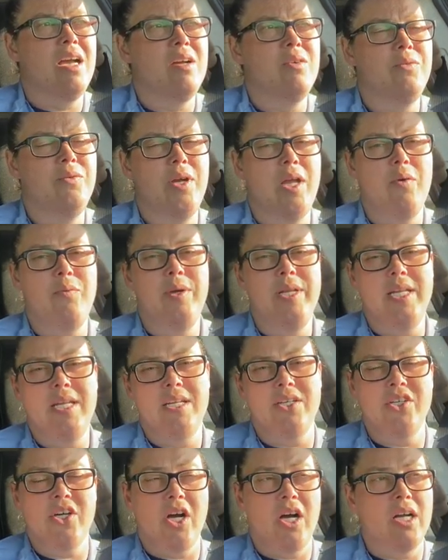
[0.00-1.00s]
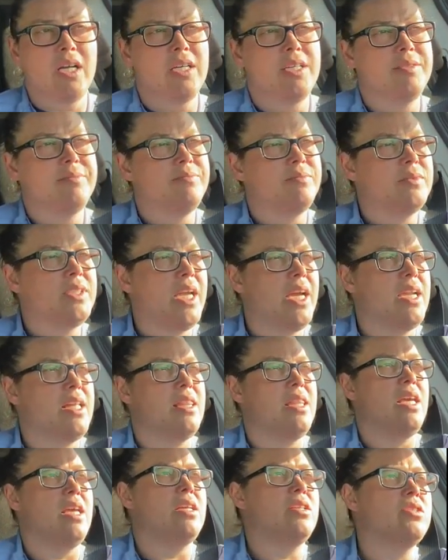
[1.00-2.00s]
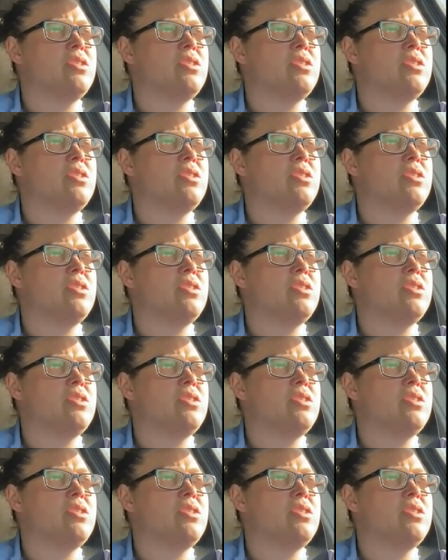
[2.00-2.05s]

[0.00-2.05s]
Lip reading: we need to talk, kind of thing.